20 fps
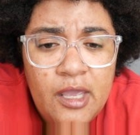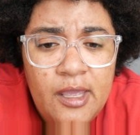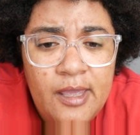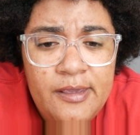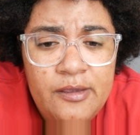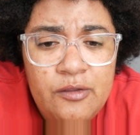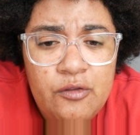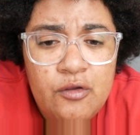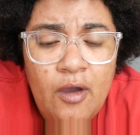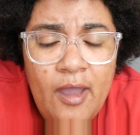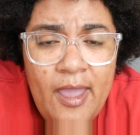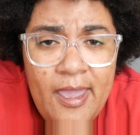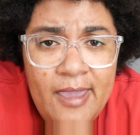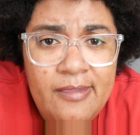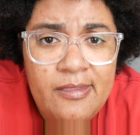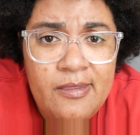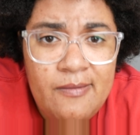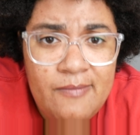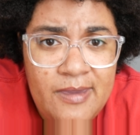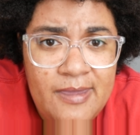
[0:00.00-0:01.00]

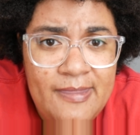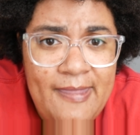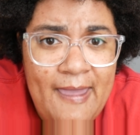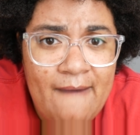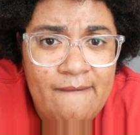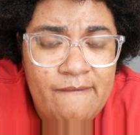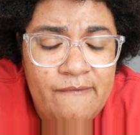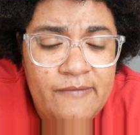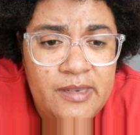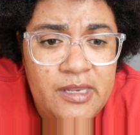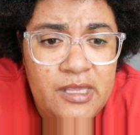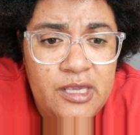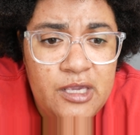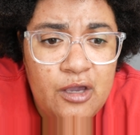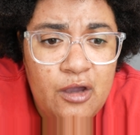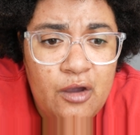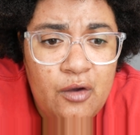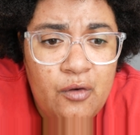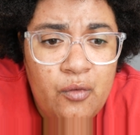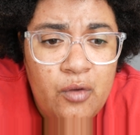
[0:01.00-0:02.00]
Asa made that
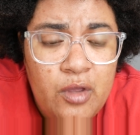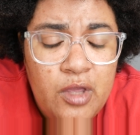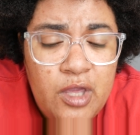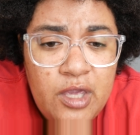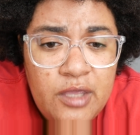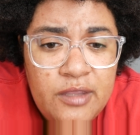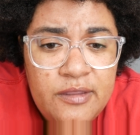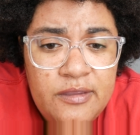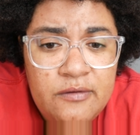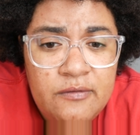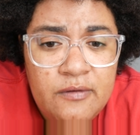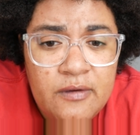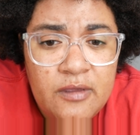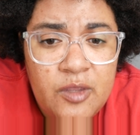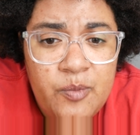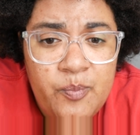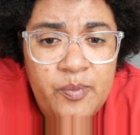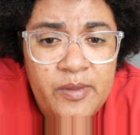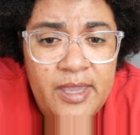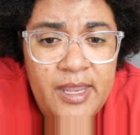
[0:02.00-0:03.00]
video to
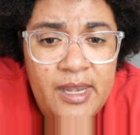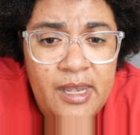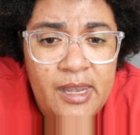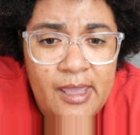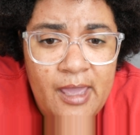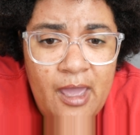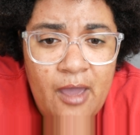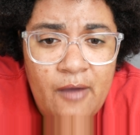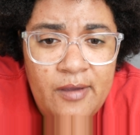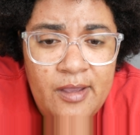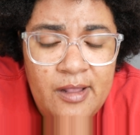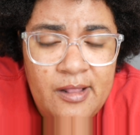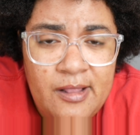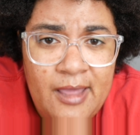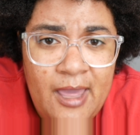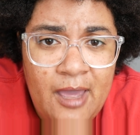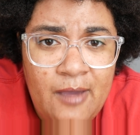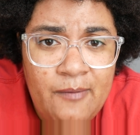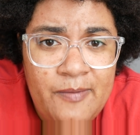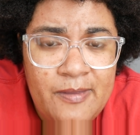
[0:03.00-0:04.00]
explain how
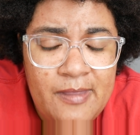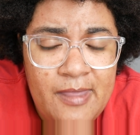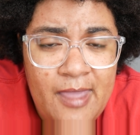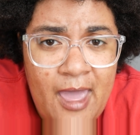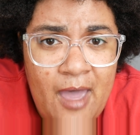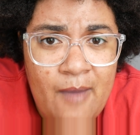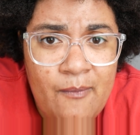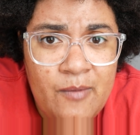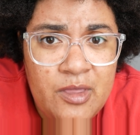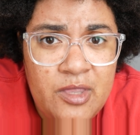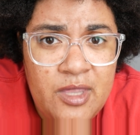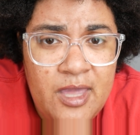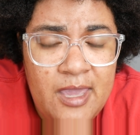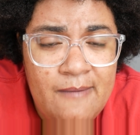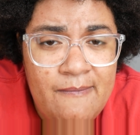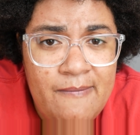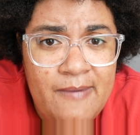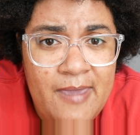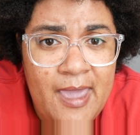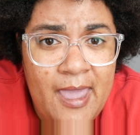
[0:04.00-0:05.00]
much
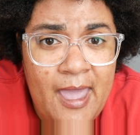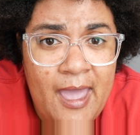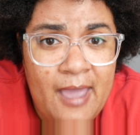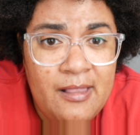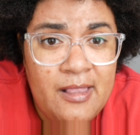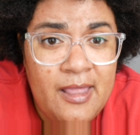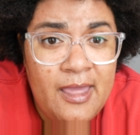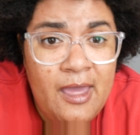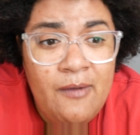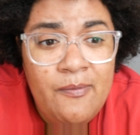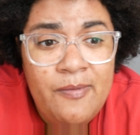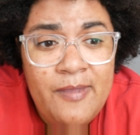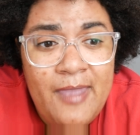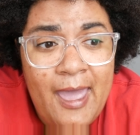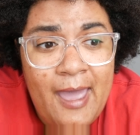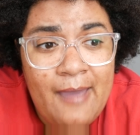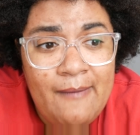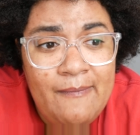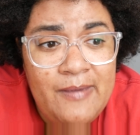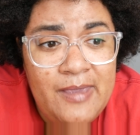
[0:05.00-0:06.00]
ABA has helped
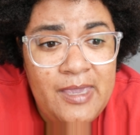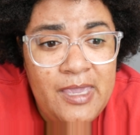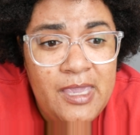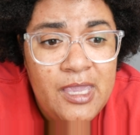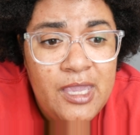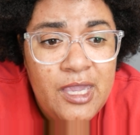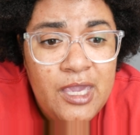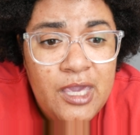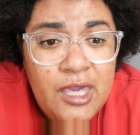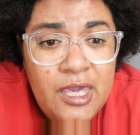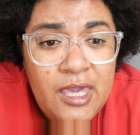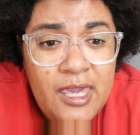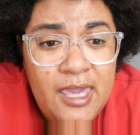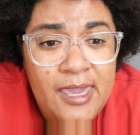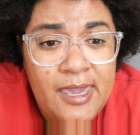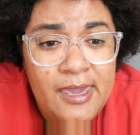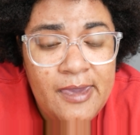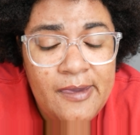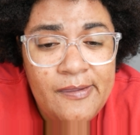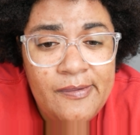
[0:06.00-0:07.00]
Abby.
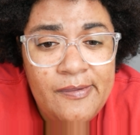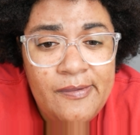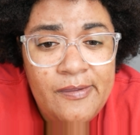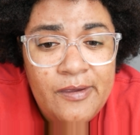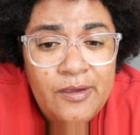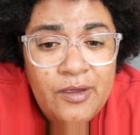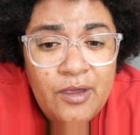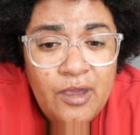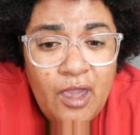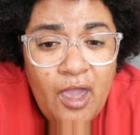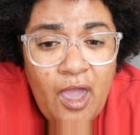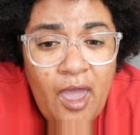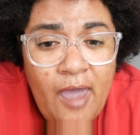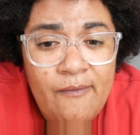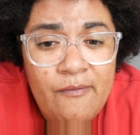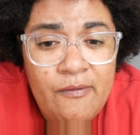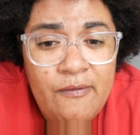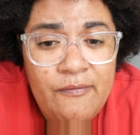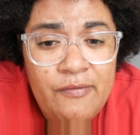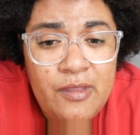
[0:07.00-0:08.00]
And
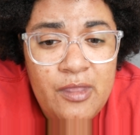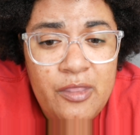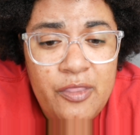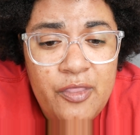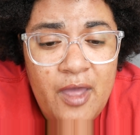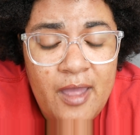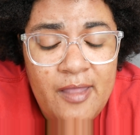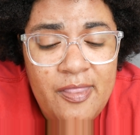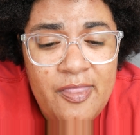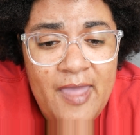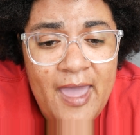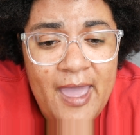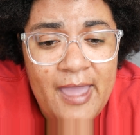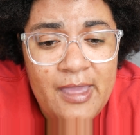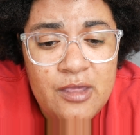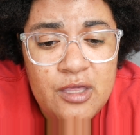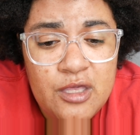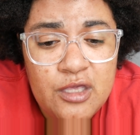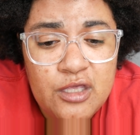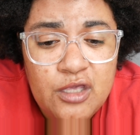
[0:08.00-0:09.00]
I'm of the thought
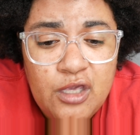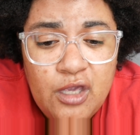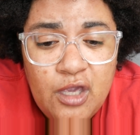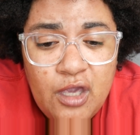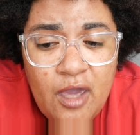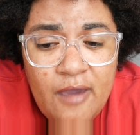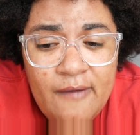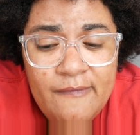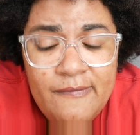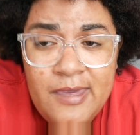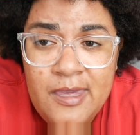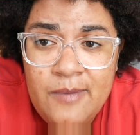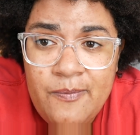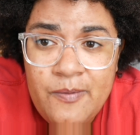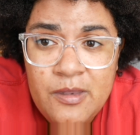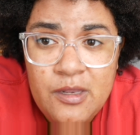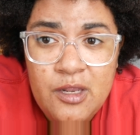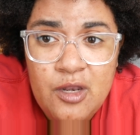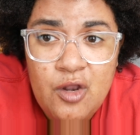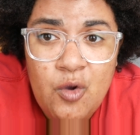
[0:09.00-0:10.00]
of
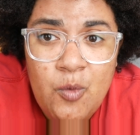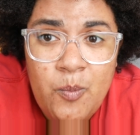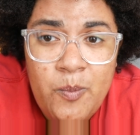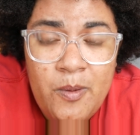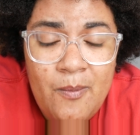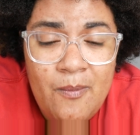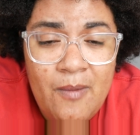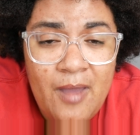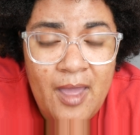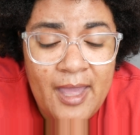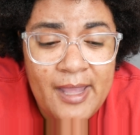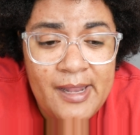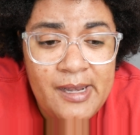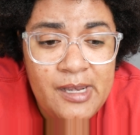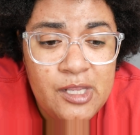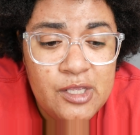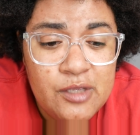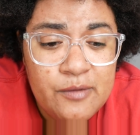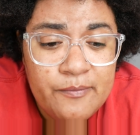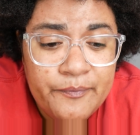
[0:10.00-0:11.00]
keeping an open mind.